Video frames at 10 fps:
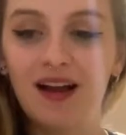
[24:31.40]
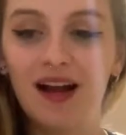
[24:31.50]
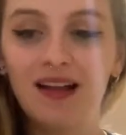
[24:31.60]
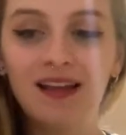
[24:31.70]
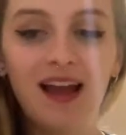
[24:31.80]

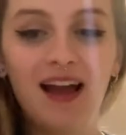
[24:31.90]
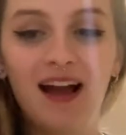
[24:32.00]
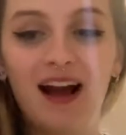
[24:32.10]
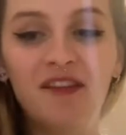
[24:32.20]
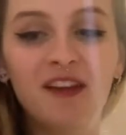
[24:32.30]
yeah,
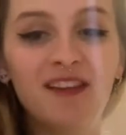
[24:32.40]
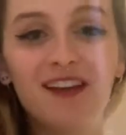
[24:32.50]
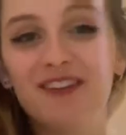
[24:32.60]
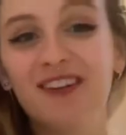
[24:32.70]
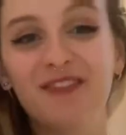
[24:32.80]
I mean,
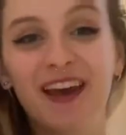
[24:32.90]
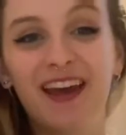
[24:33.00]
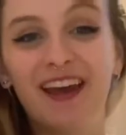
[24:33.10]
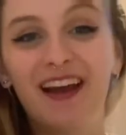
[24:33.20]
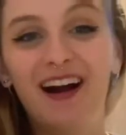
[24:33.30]
that's just
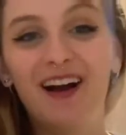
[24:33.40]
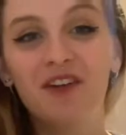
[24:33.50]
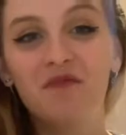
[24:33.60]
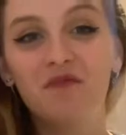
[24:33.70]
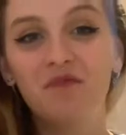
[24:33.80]
me.
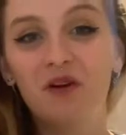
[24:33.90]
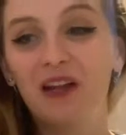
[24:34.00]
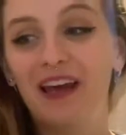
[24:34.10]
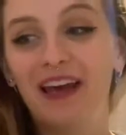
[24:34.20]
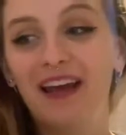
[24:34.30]
I'm
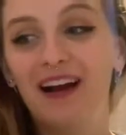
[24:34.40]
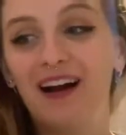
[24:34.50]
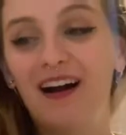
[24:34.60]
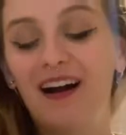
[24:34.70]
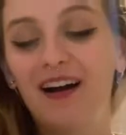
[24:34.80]
Molly,
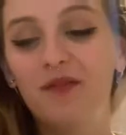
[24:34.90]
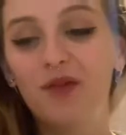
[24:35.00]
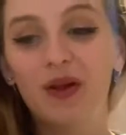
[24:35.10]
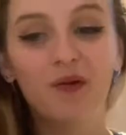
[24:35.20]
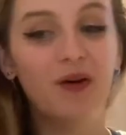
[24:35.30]
I'm
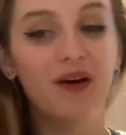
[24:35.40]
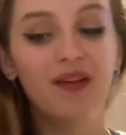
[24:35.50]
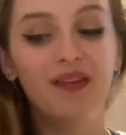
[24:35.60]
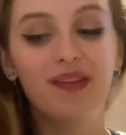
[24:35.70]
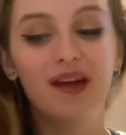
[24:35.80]

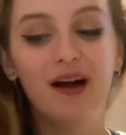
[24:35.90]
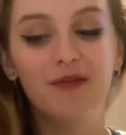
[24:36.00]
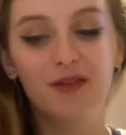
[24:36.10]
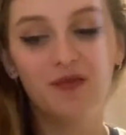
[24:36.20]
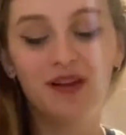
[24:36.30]
21, I'm
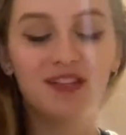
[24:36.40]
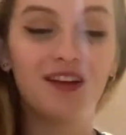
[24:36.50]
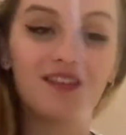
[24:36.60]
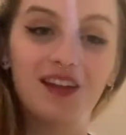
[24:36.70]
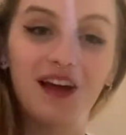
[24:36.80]
from
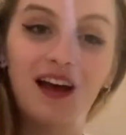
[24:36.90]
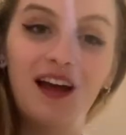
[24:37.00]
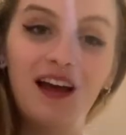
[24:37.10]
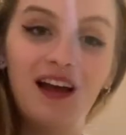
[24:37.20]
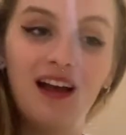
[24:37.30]
Manchester,
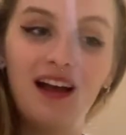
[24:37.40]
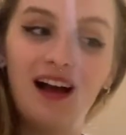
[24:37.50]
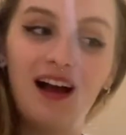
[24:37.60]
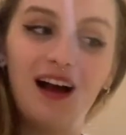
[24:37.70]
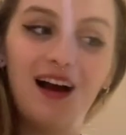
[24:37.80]

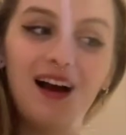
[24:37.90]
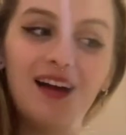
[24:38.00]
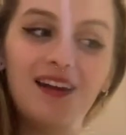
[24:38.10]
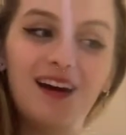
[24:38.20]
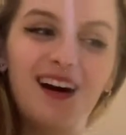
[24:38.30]

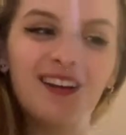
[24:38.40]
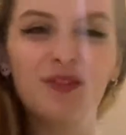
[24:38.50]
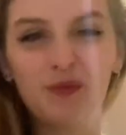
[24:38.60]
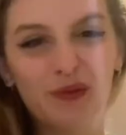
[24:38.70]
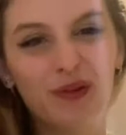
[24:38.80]
and I just
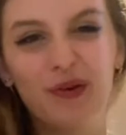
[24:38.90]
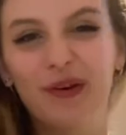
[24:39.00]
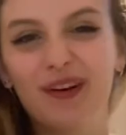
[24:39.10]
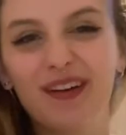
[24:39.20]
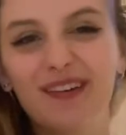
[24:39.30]
want to
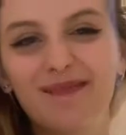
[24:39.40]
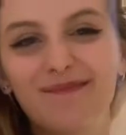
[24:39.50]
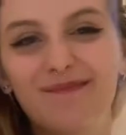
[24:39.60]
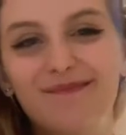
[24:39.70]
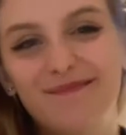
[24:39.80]
talk.
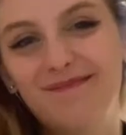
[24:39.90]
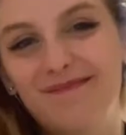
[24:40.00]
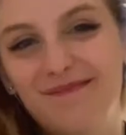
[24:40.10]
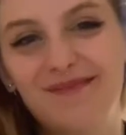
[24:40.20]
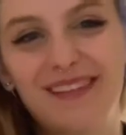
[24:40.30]

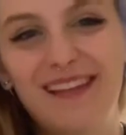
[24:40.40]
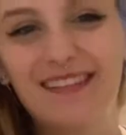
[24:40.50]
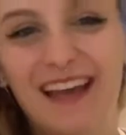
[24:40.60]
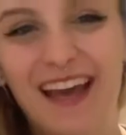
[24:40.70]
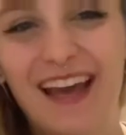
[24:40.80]
That's
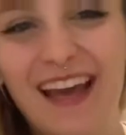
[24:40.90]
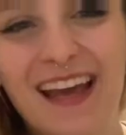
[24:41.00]
it.